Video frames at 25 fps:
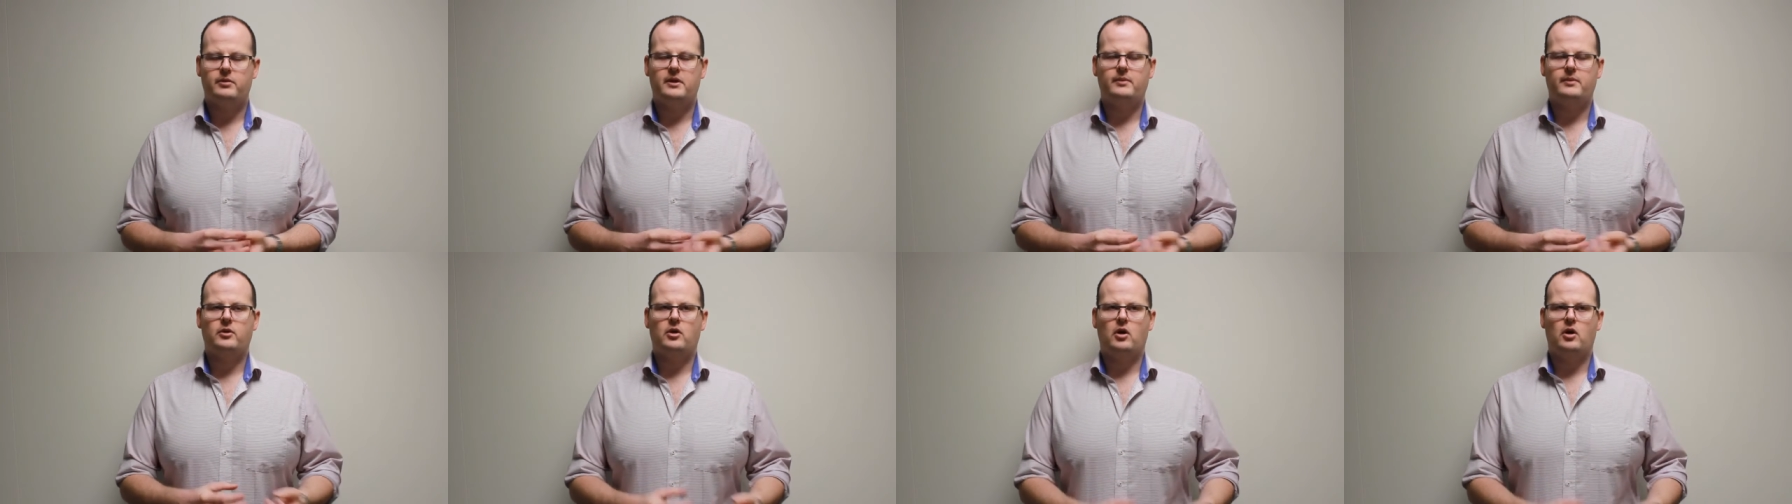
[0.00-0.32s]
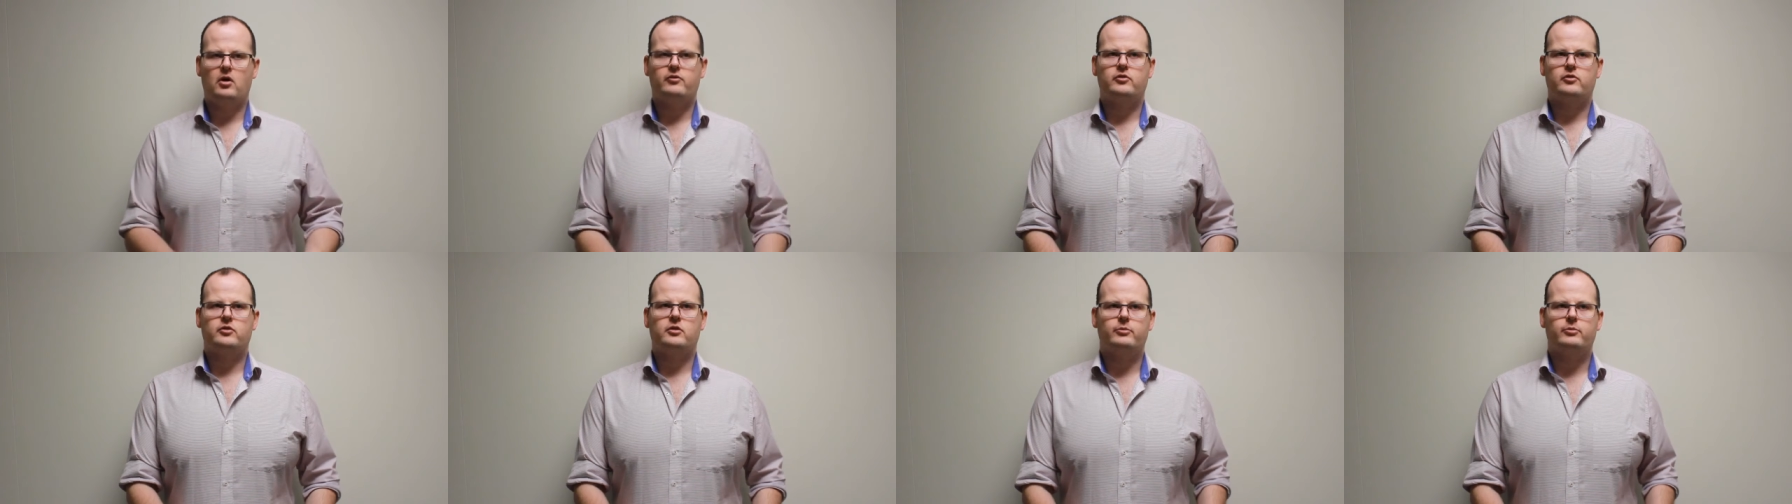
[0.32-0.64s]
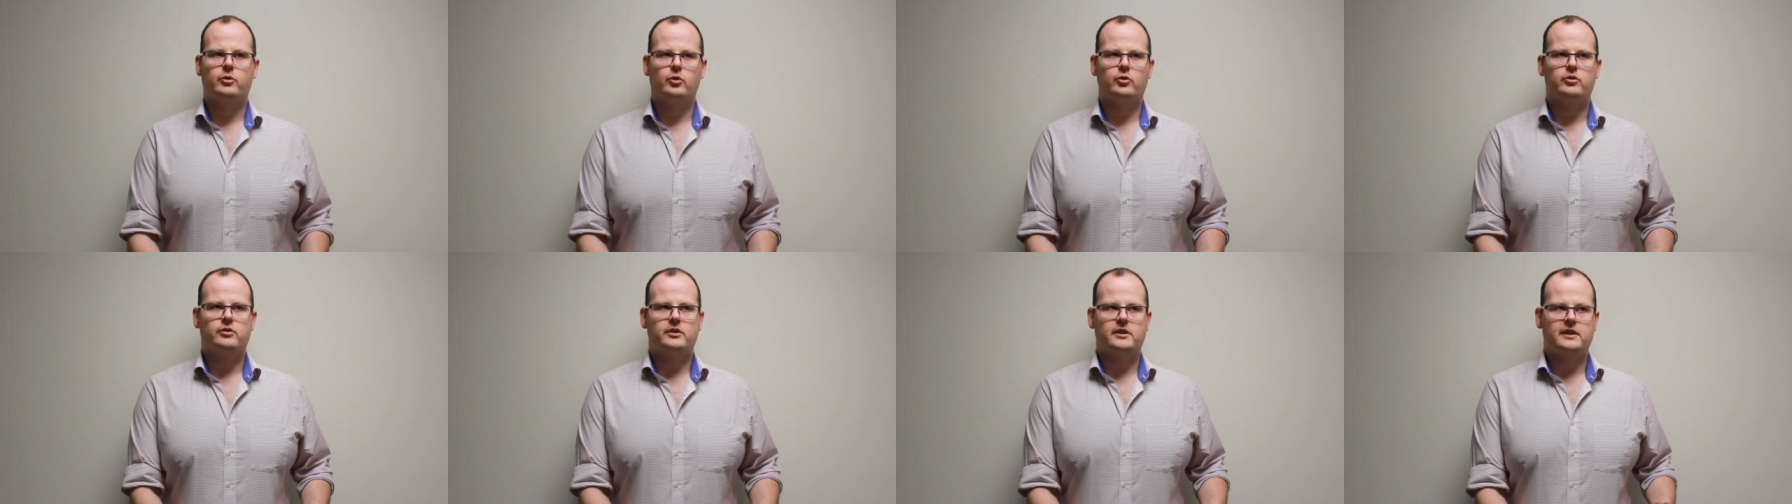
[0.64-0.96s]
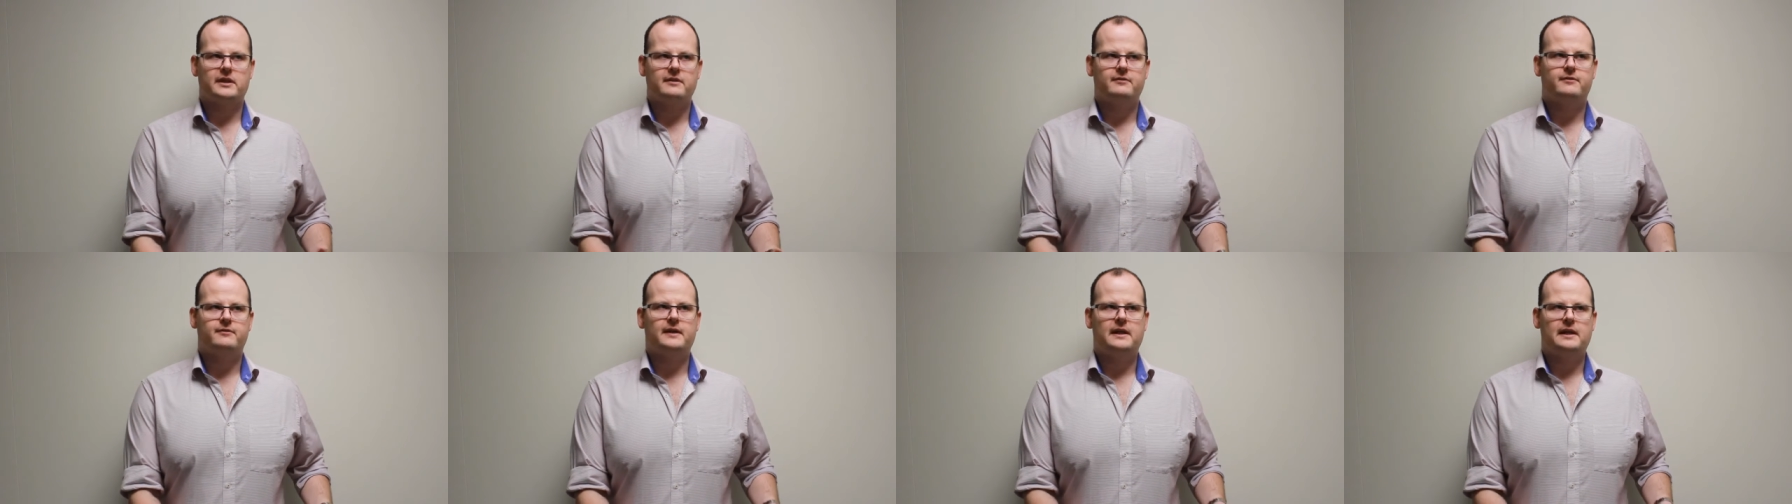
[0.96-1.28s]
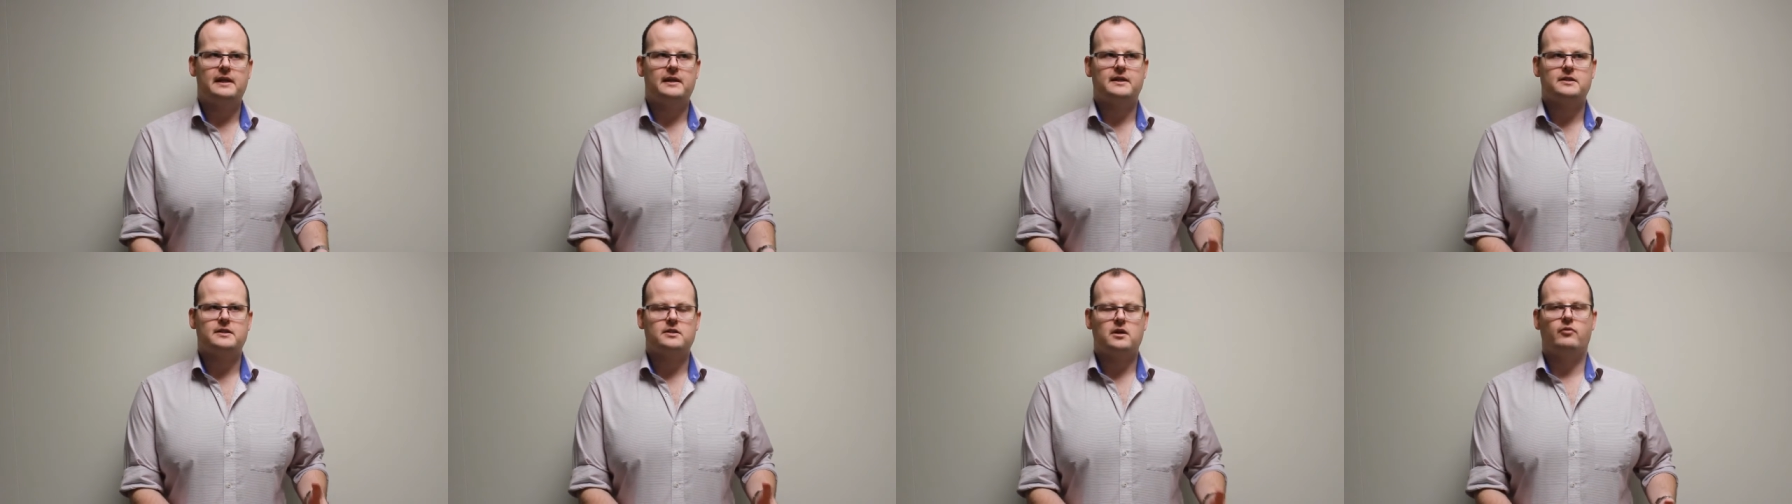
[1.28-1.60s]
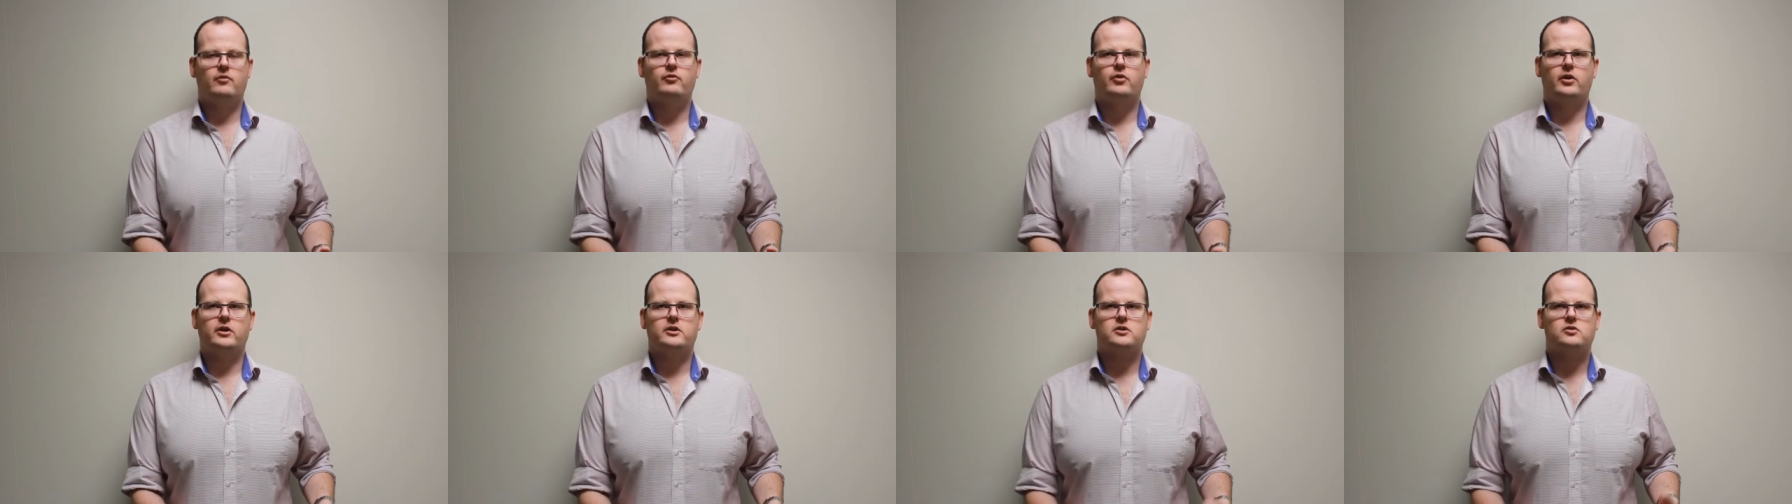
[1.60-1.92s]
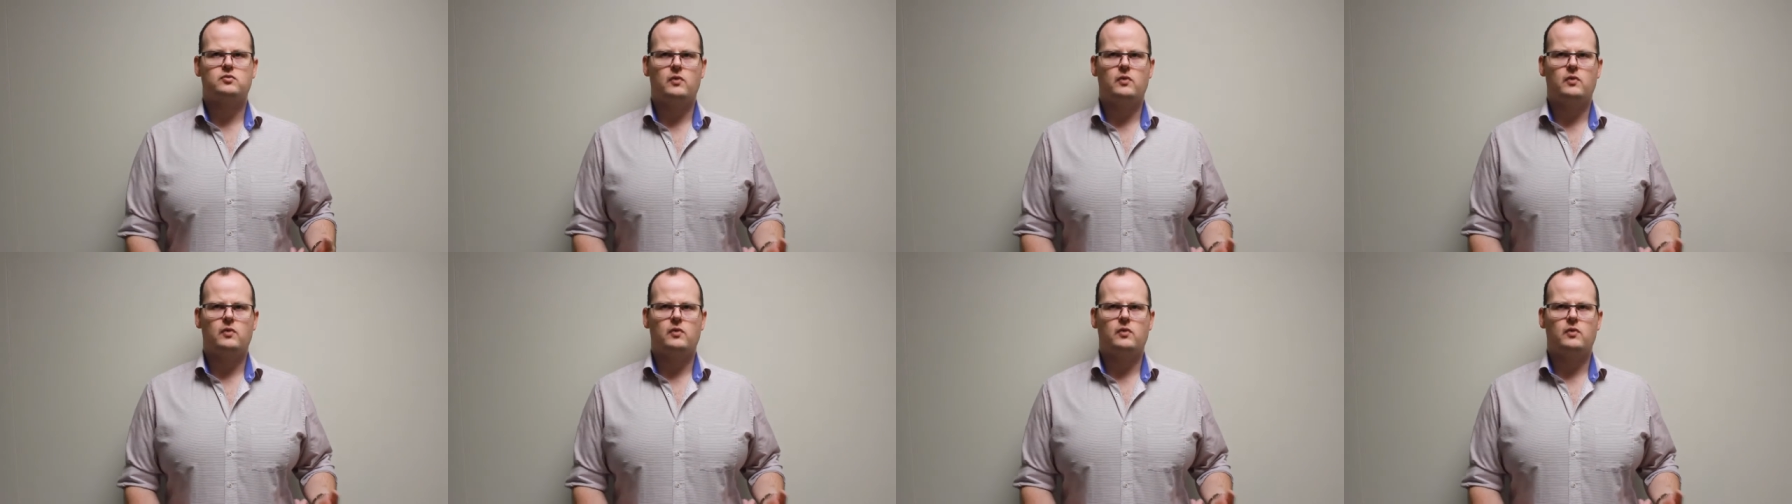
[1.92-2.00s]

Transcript: People often report that they feel discomfort and